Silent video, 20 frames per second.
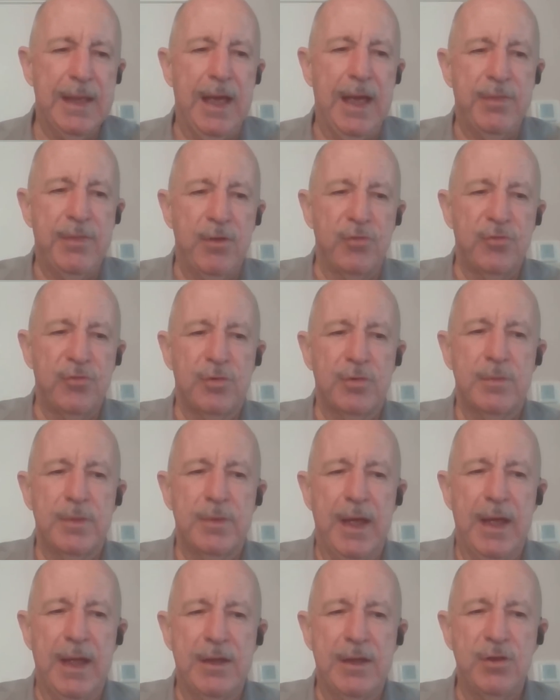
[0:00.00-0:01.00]
And
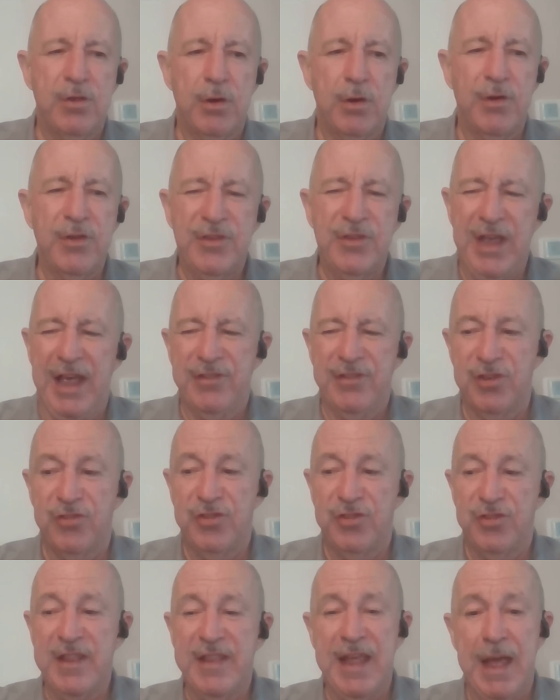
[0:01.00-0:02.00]
you can always ask to
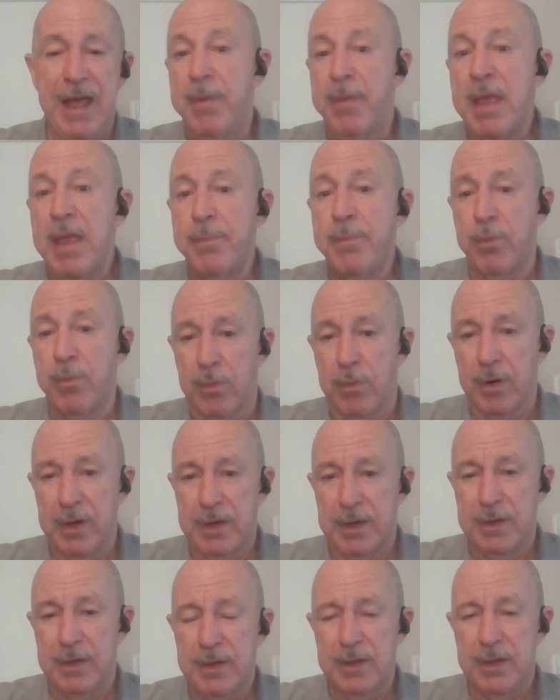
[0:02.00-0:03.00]
see that
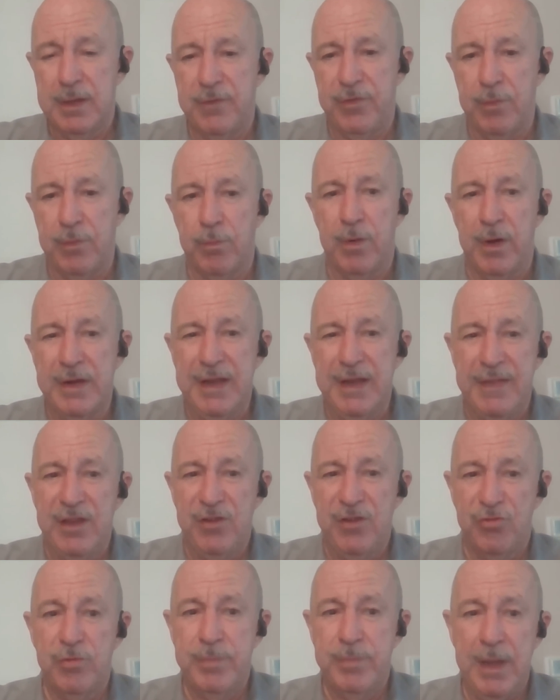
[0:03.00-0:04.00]
paperwork if you want, and they
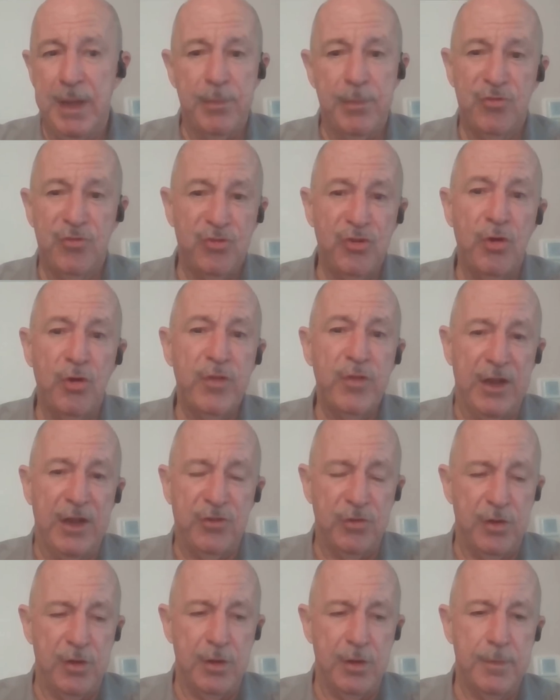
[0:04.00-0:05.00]
should be able to show that
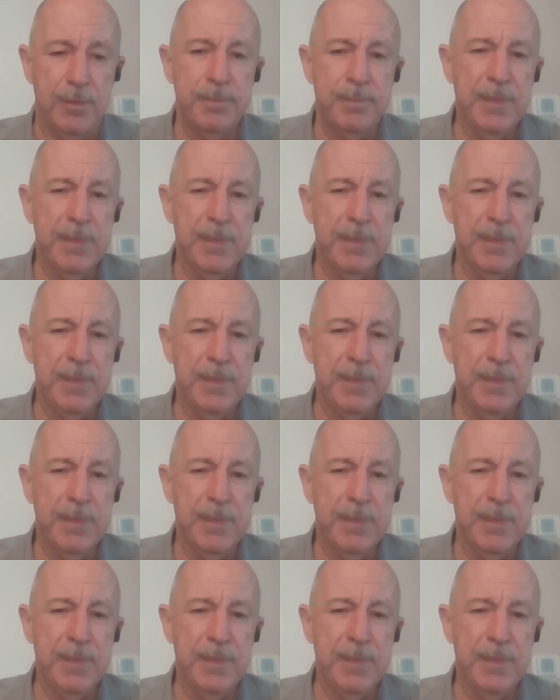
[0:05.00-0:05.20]
to you